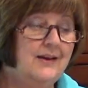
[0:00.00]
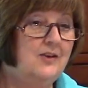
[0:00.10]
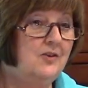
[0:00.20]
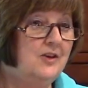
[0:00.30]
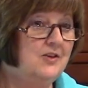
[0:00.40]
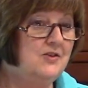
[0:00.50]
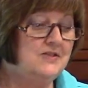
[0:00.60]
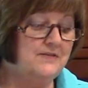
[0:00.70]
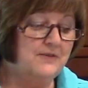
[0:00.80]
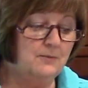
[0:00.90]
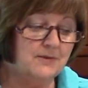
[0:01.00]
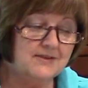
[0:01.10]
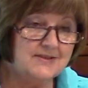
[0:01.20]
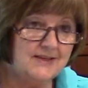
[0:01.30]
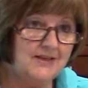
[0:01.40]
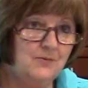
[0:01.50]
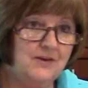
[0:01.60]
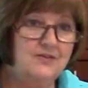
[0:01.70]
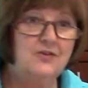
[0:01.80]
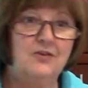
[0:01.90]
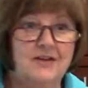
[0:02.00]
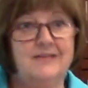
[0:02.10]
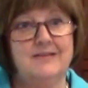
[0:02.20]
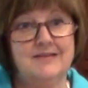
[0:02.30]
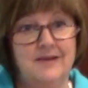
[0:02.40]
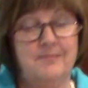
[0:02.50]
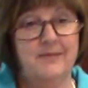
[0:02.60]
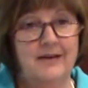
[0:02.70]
you can use, if they're real skinny ones, you don't get the same,